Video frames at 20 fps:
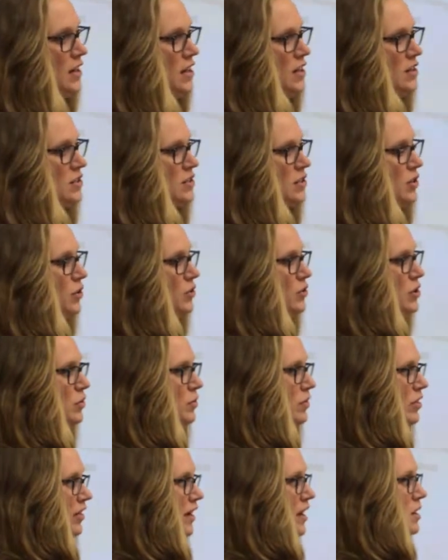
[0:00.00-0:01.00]
So you would
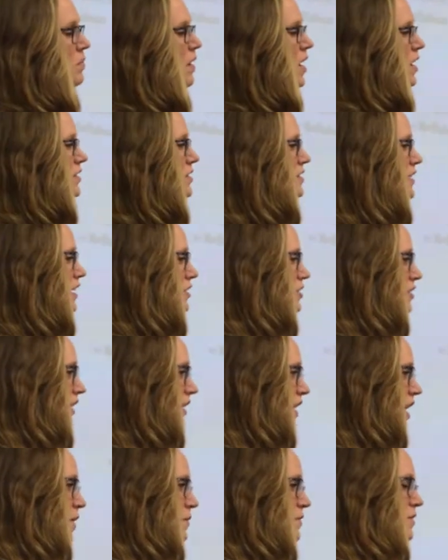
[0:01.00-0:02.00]
think policy actually
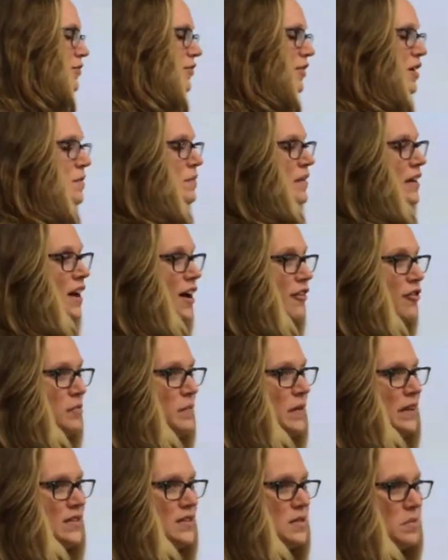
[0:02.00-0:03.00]
comes from the
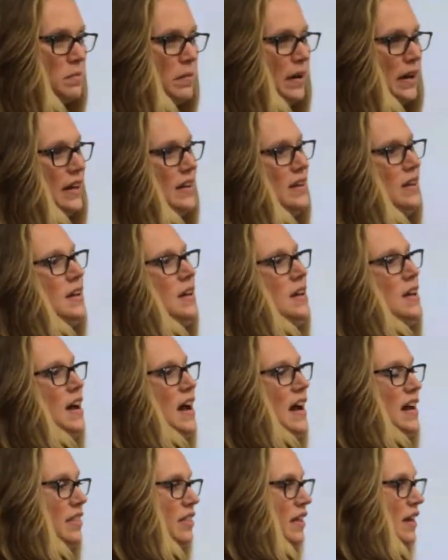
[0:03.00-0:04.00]
government, but
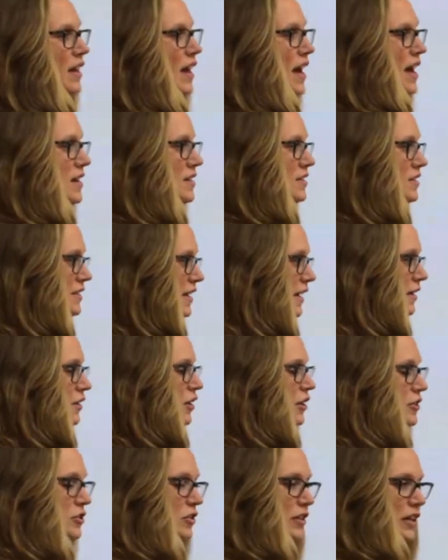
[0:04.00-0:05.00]
I think as
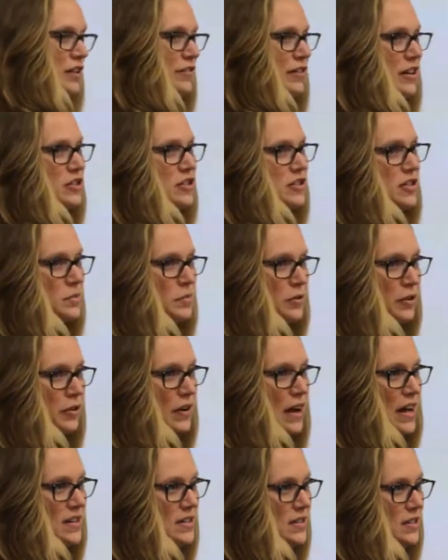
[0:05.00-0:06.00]
technological innovations
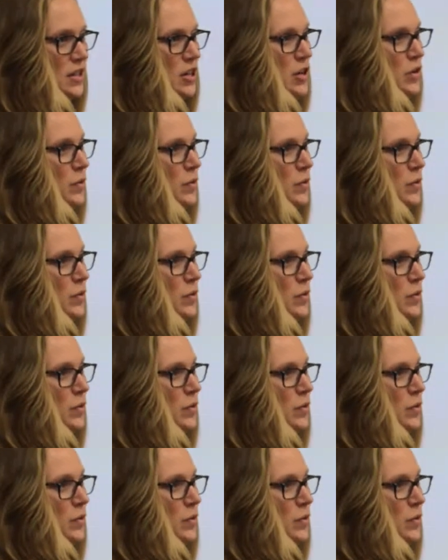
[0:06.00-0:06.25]
progress,